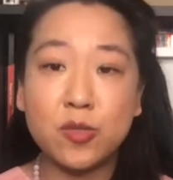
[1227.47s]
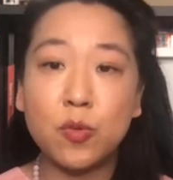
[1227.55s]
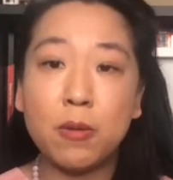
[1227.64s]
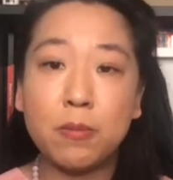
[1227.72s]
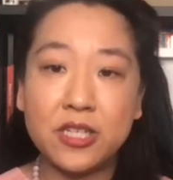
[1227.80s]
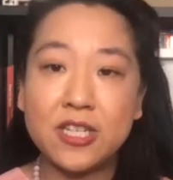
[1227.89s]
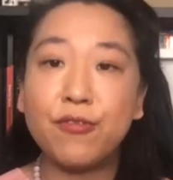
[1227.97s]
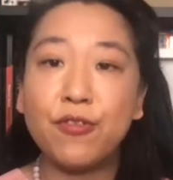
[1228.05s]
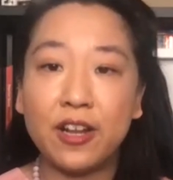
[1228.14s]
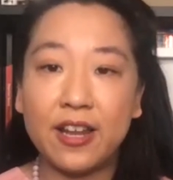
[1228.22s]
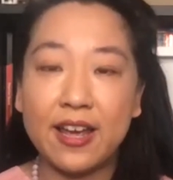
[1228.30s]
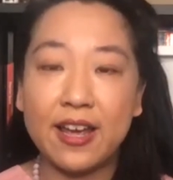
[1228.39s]
will be
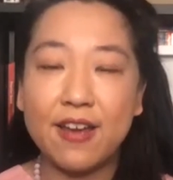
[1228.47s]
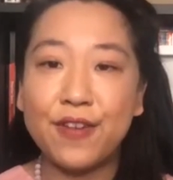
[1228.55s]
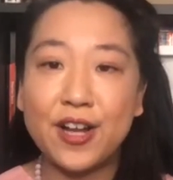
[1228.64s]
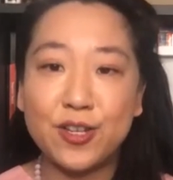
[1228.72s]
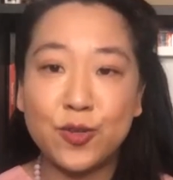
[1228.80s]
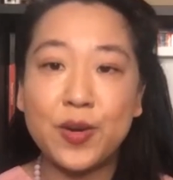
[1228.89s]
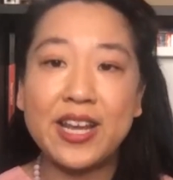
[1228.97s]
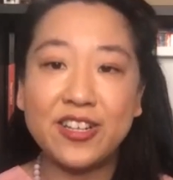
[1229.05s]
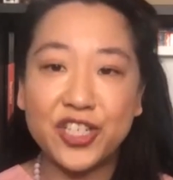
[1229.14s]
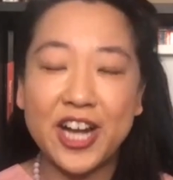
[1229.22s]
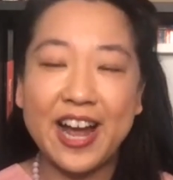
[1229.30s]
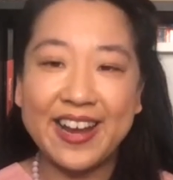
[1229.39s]
differently if I do it in
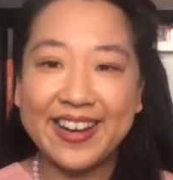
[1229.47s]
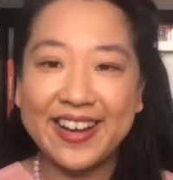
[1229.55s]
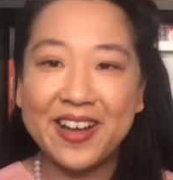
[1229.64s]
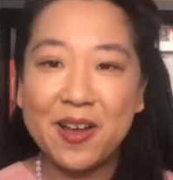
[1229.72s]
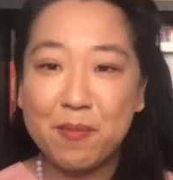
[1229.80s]
China,